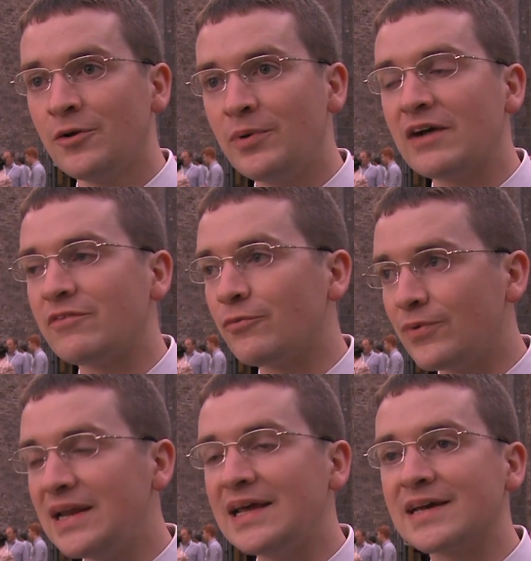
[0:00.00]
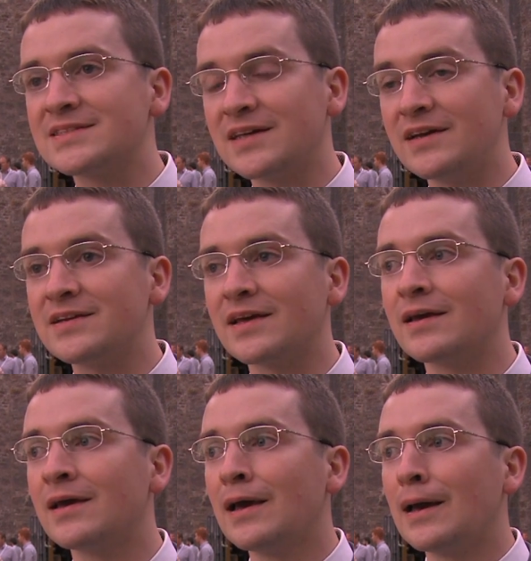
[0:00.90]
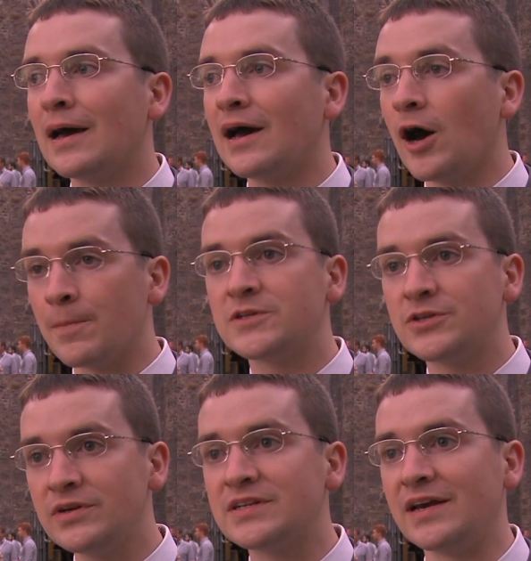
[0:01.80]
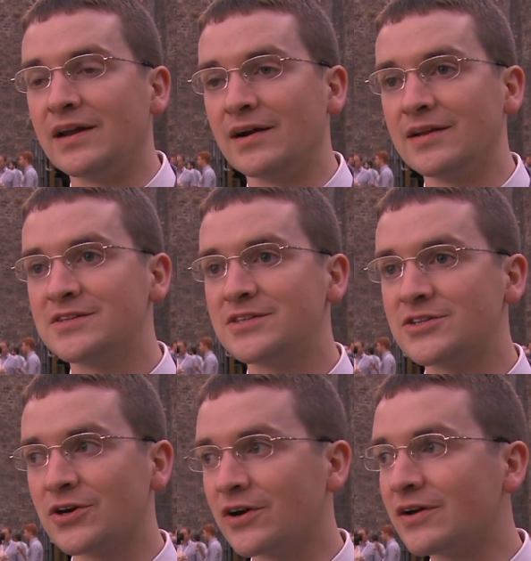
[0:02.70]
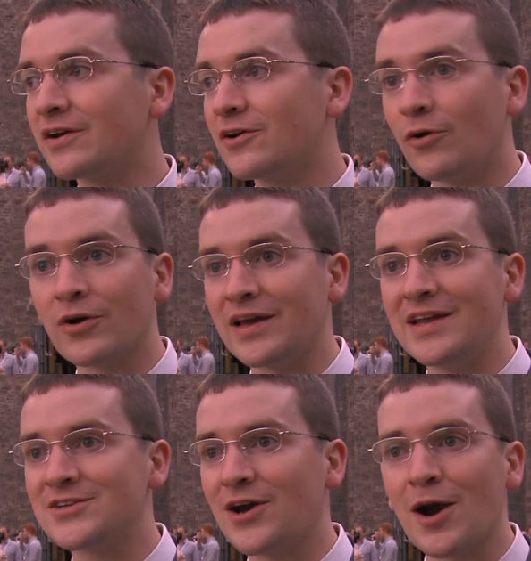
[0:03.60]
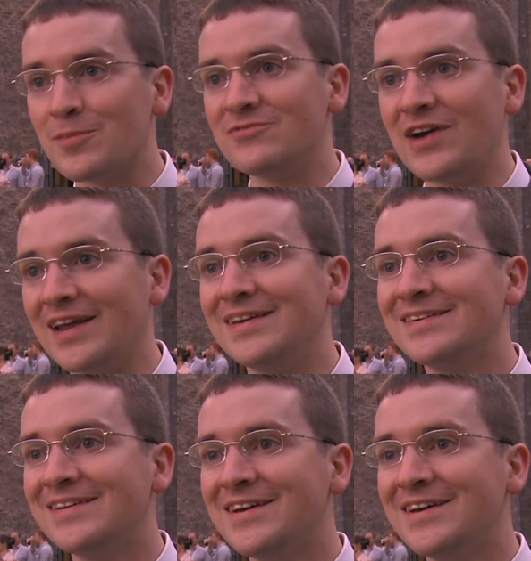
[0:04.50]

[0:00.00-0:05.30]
We have a really exciting uh, opportunity in Ireland to turn Cork into Carbon Valley,